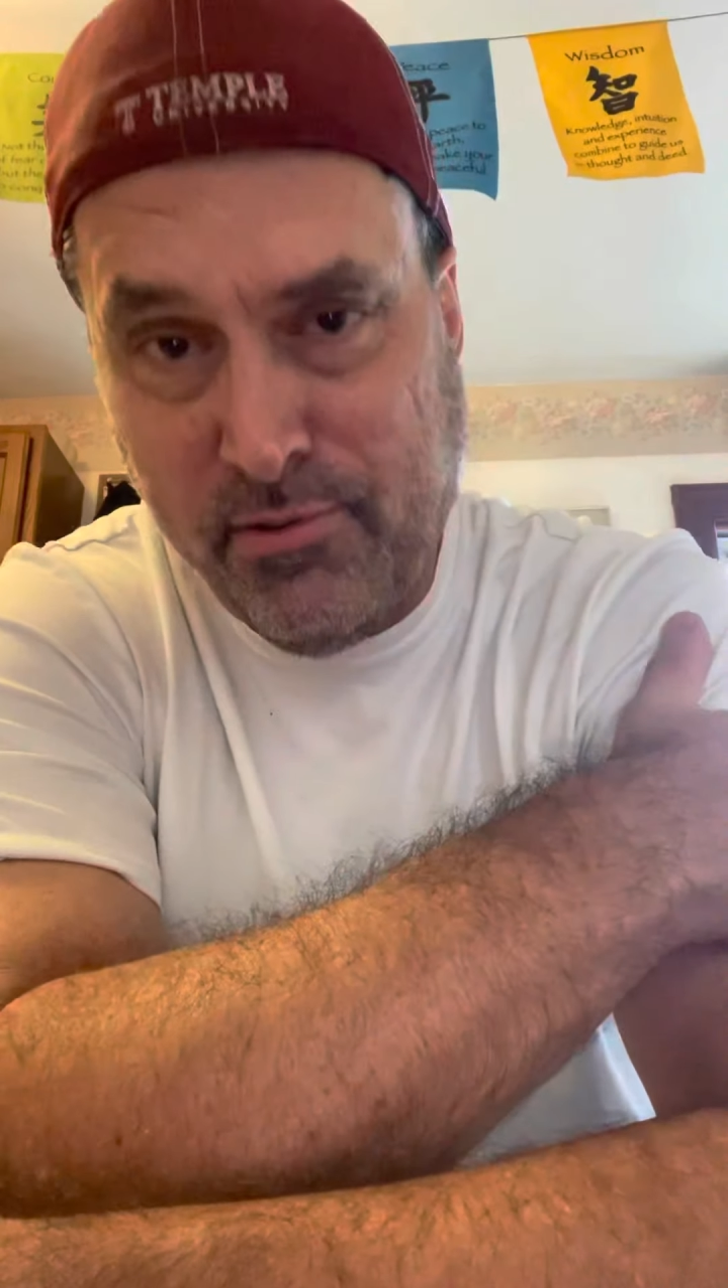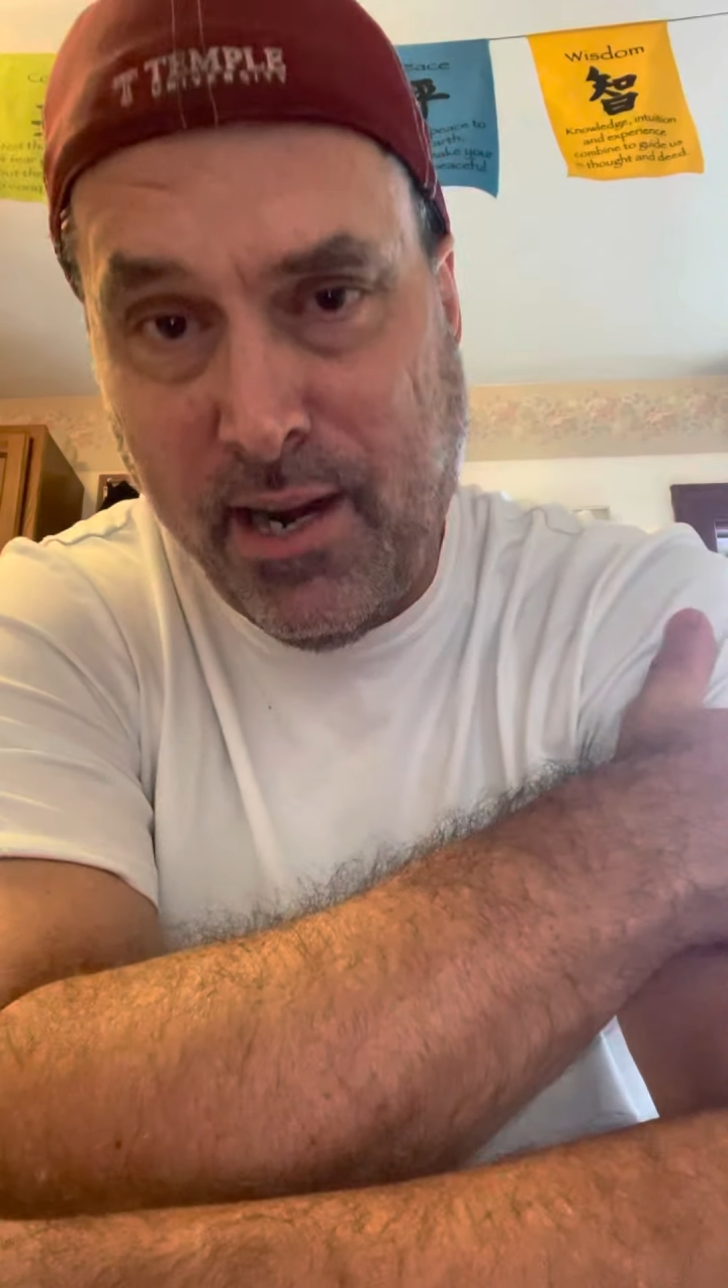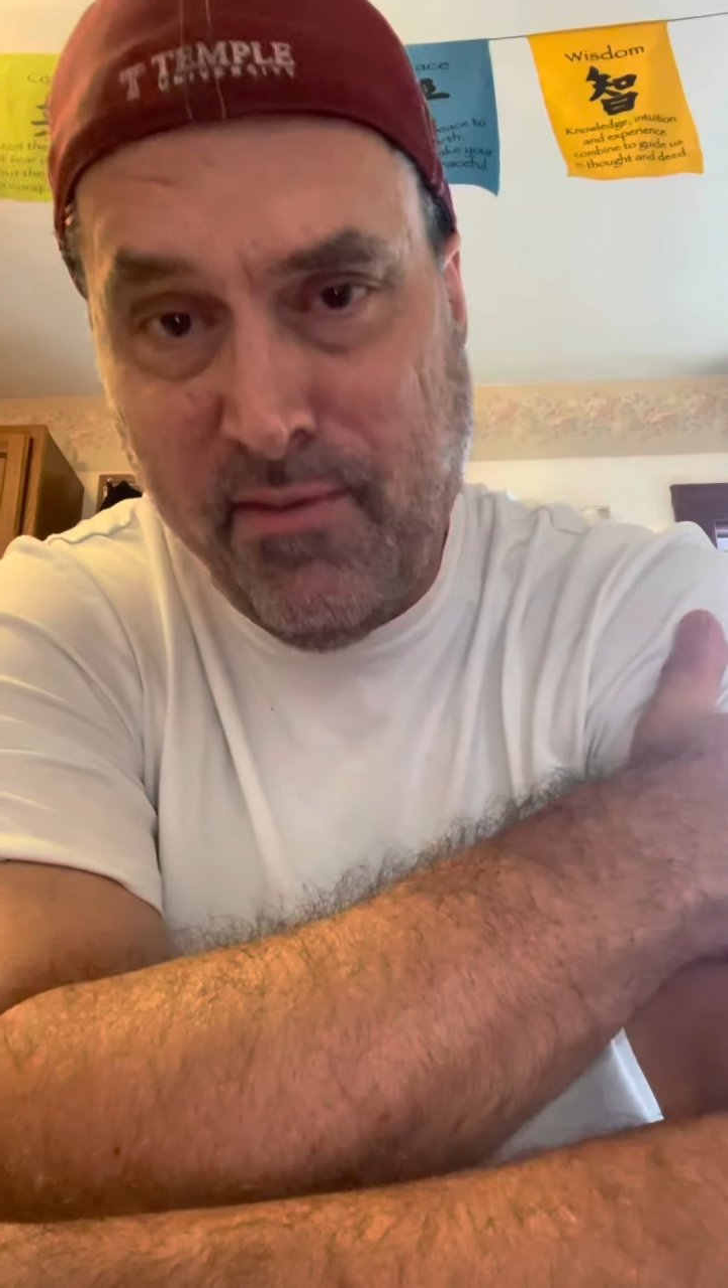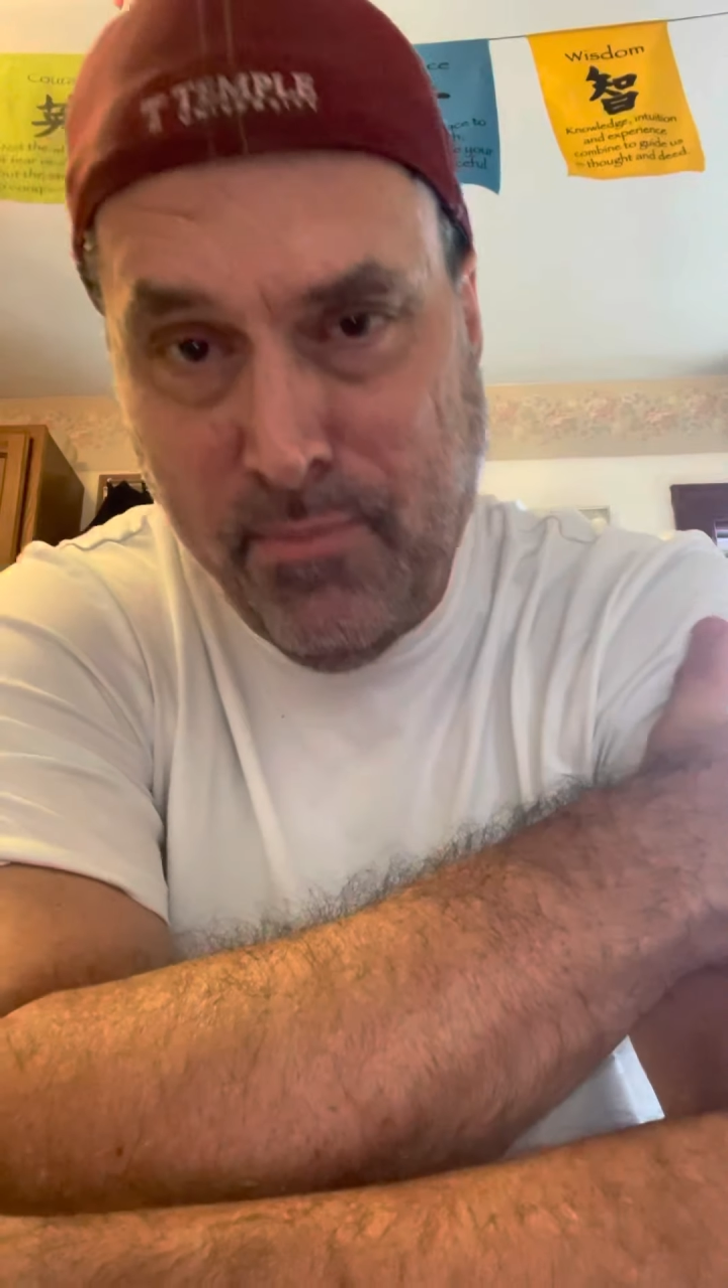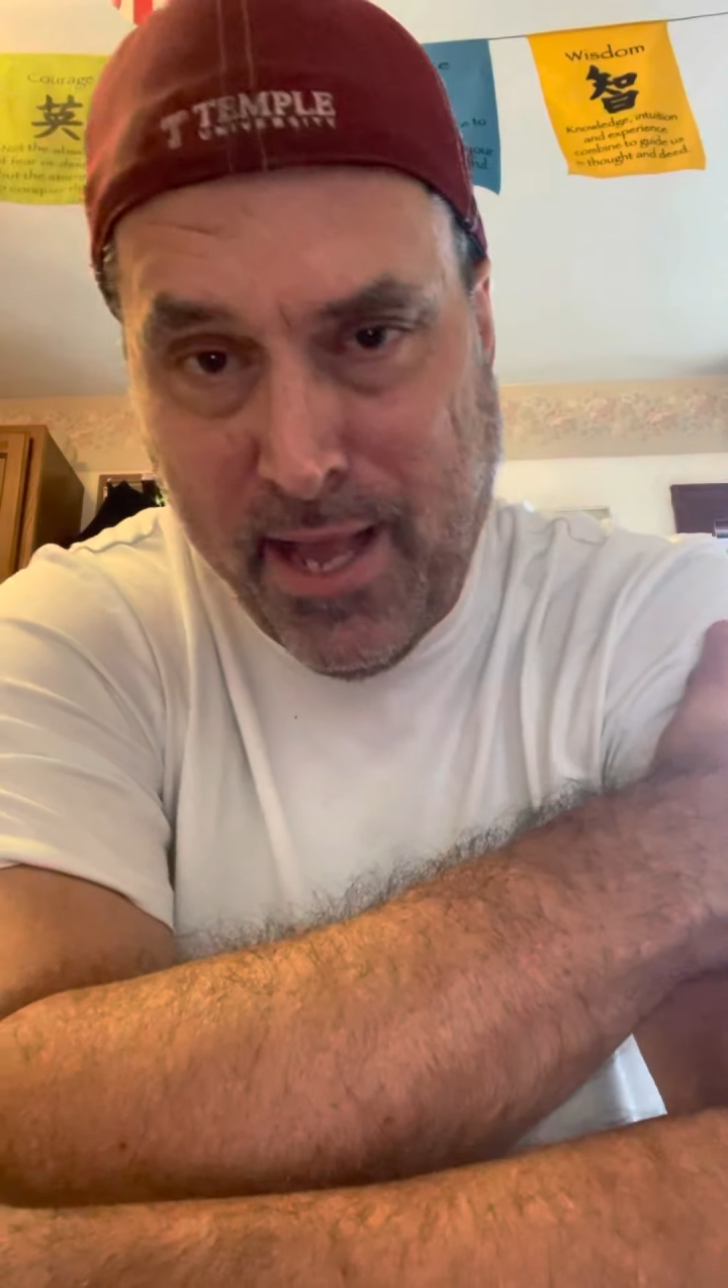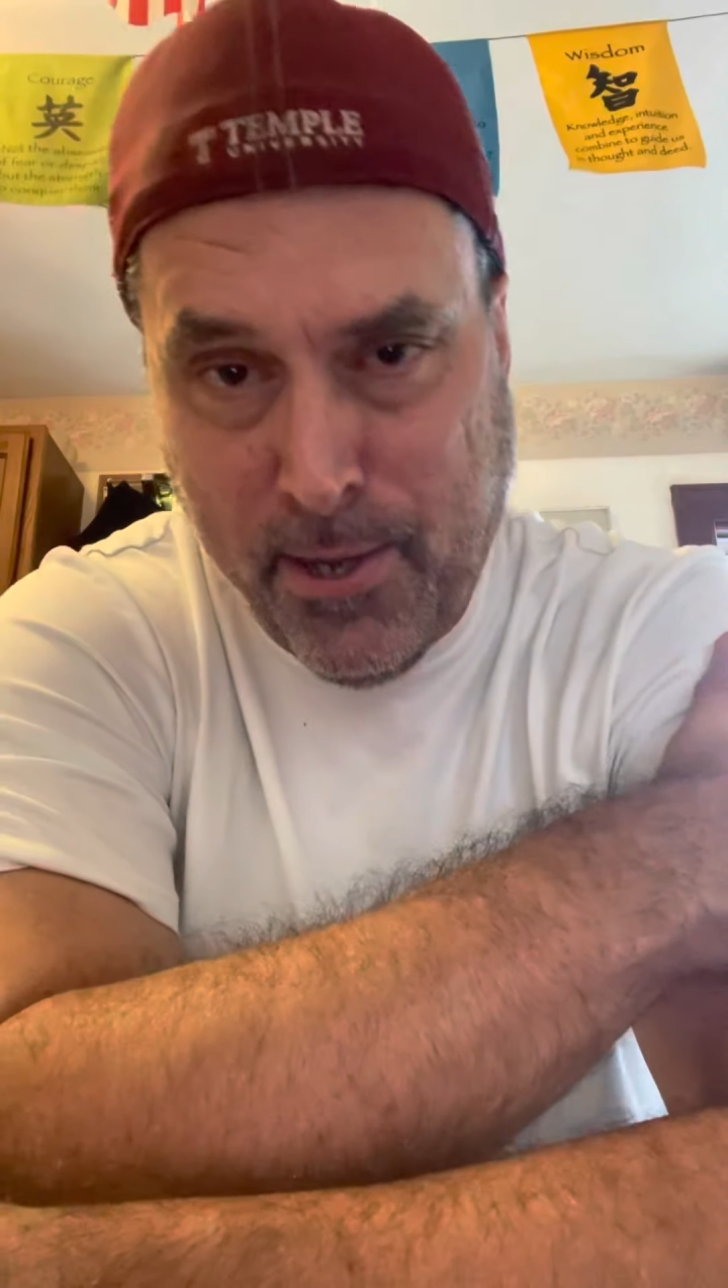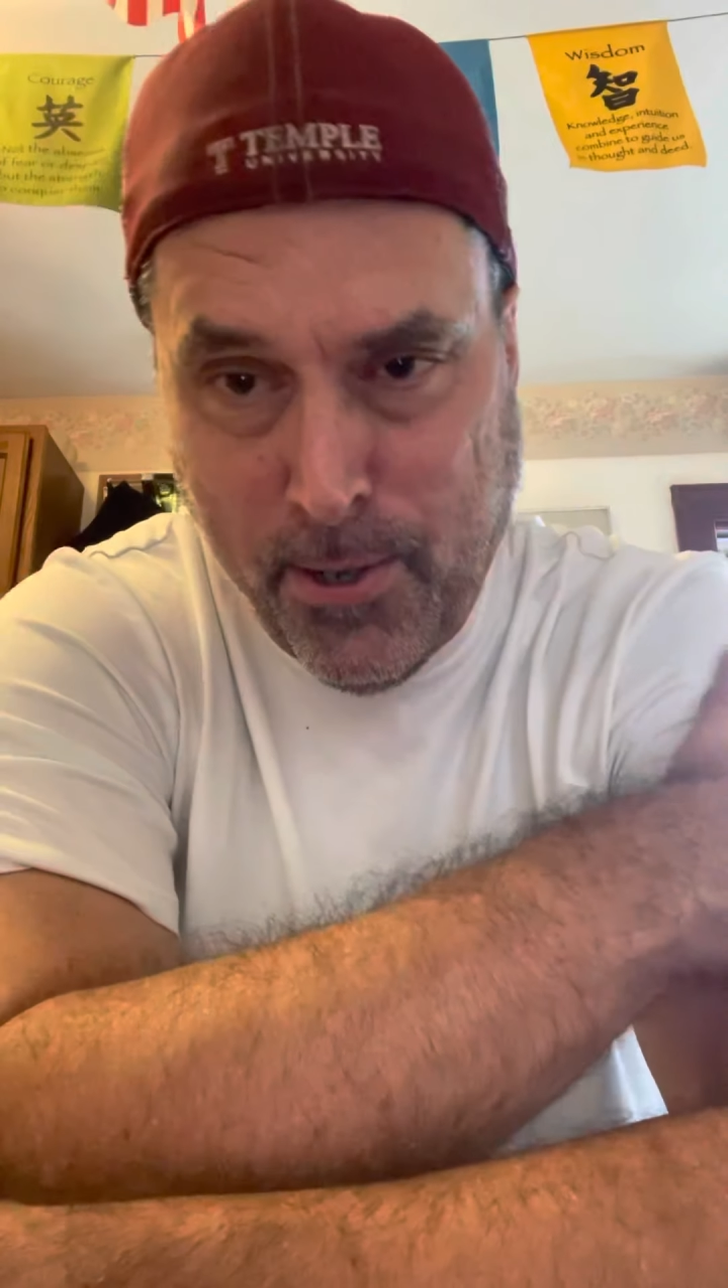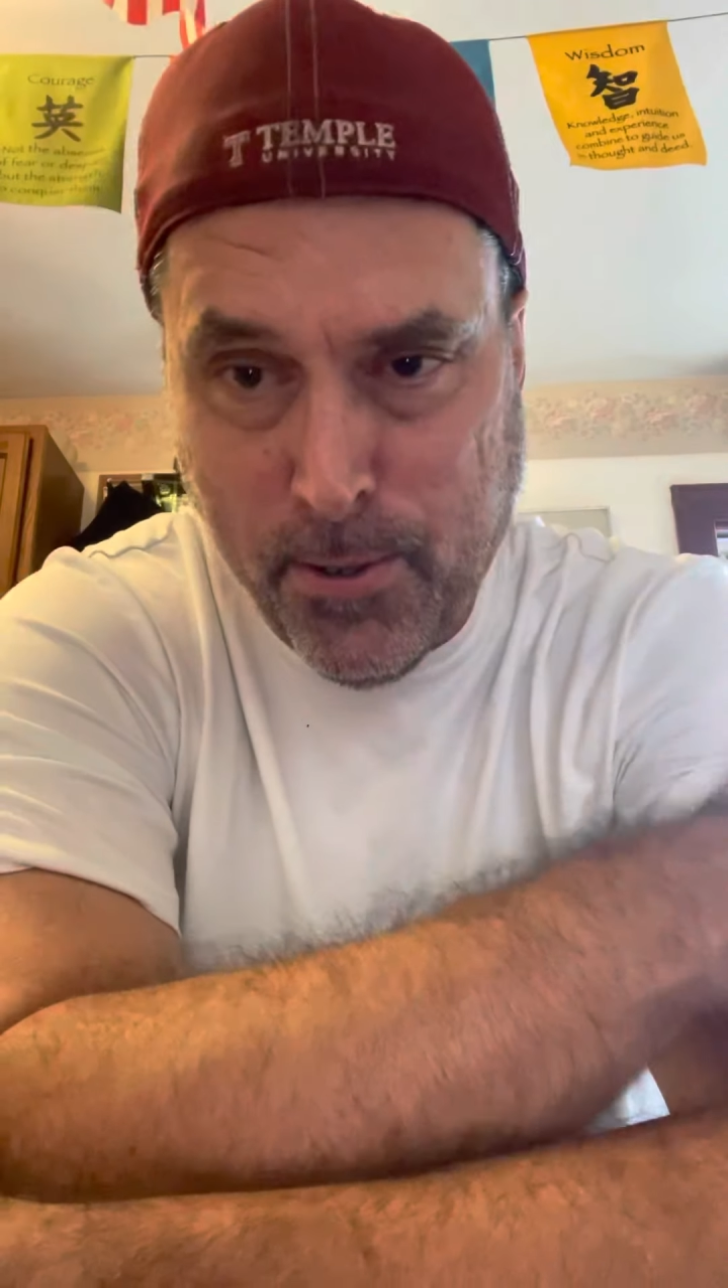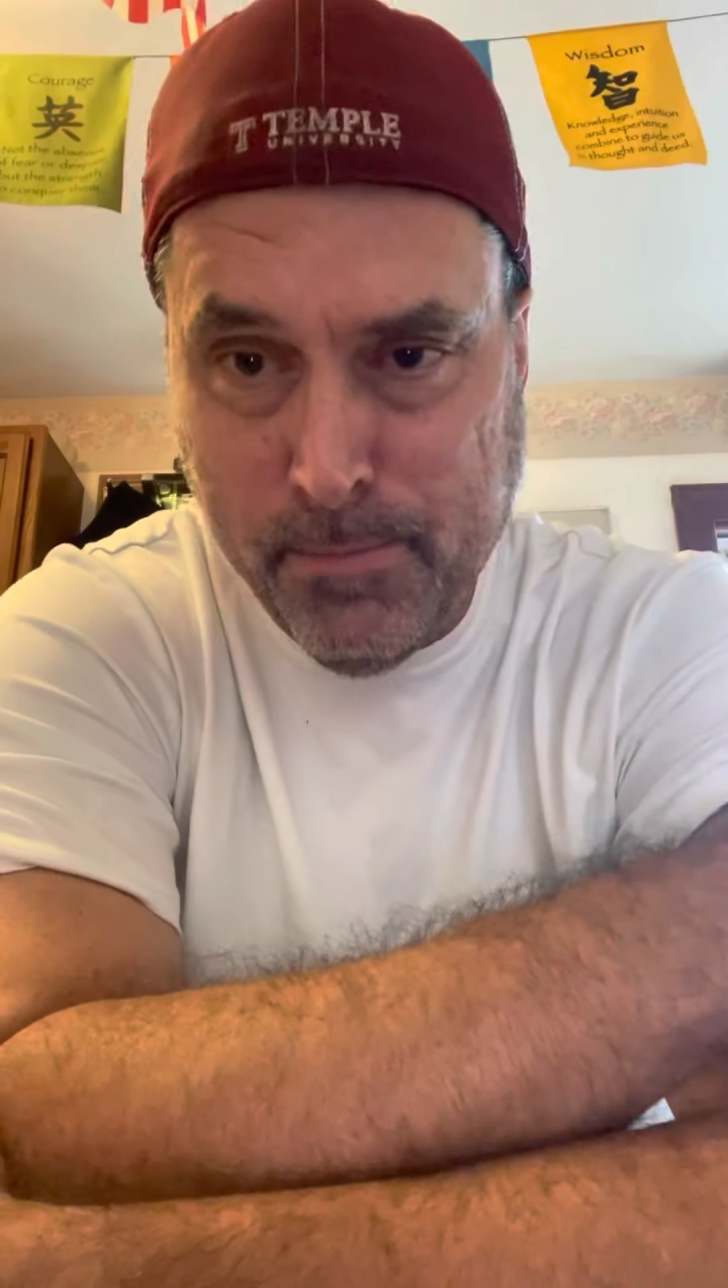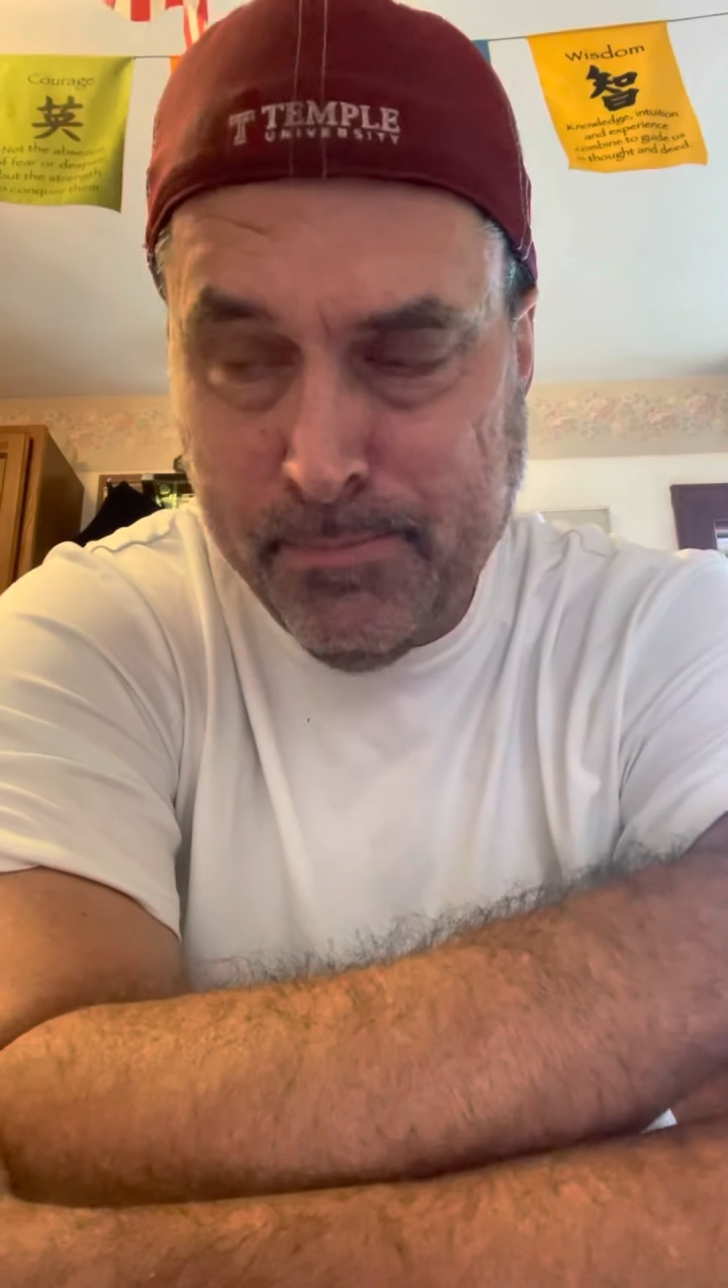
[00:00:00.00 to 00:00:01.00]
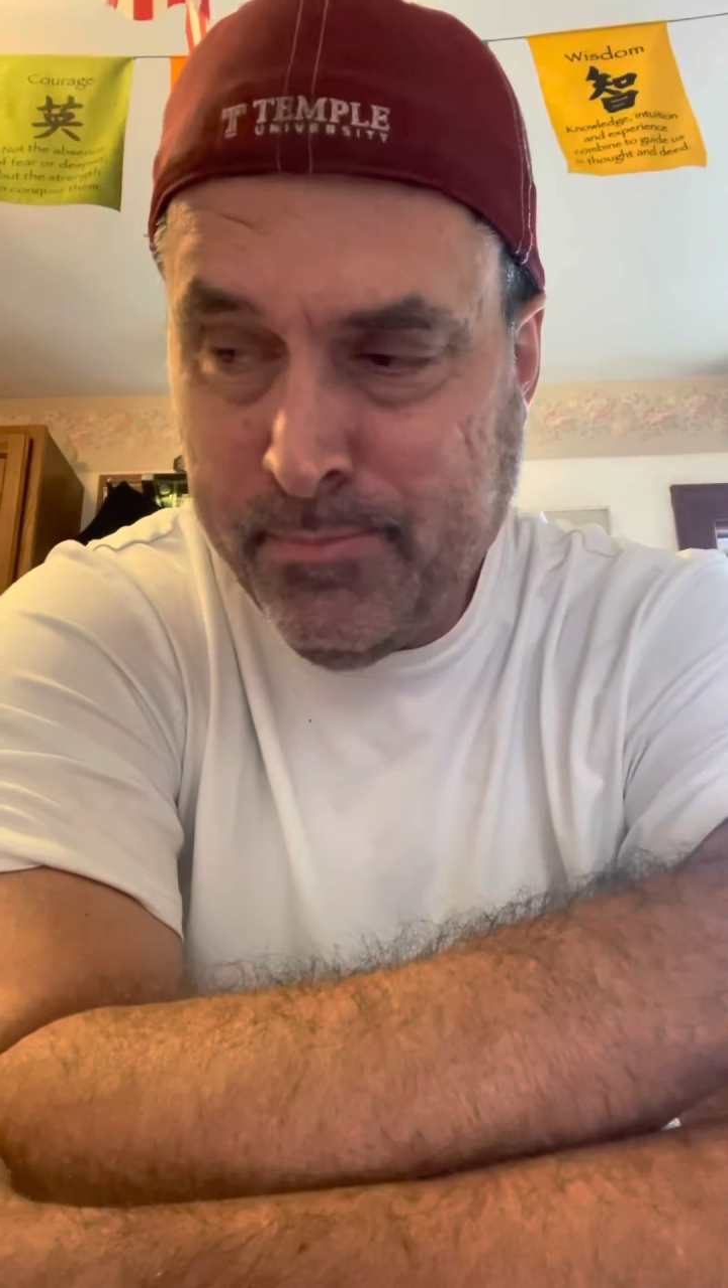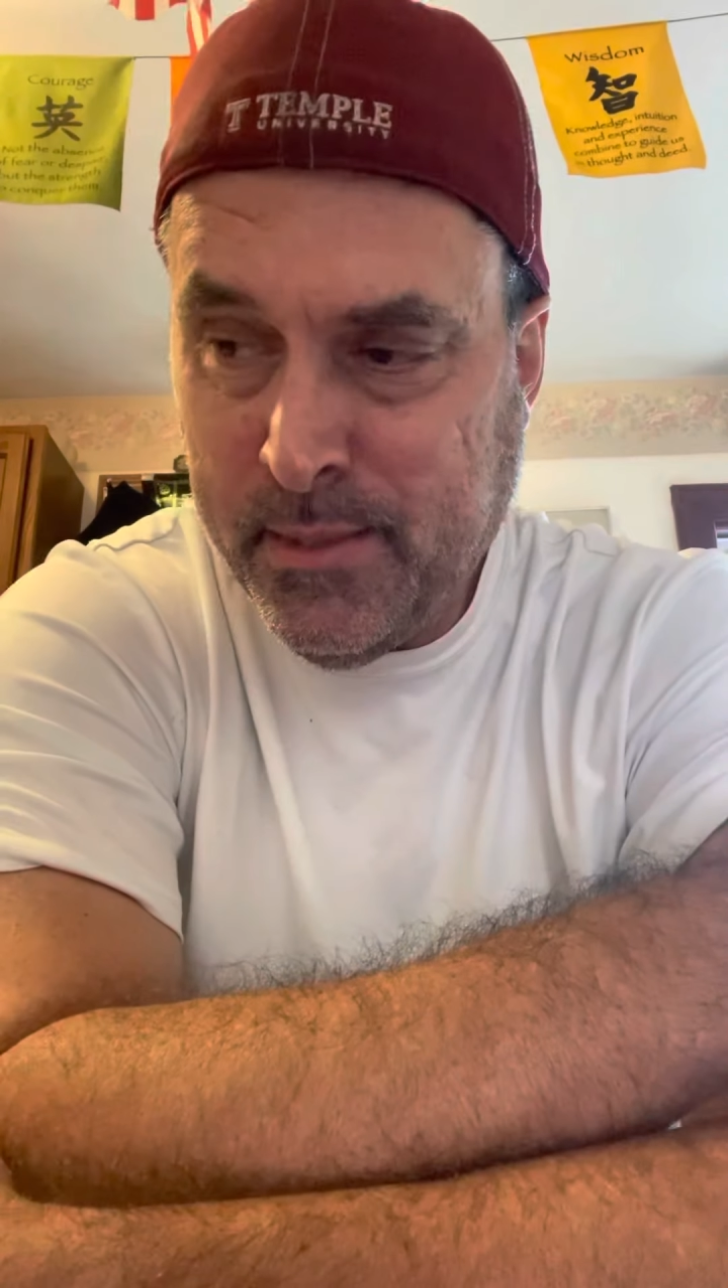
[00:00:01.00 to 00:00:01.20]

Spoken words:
driving back home.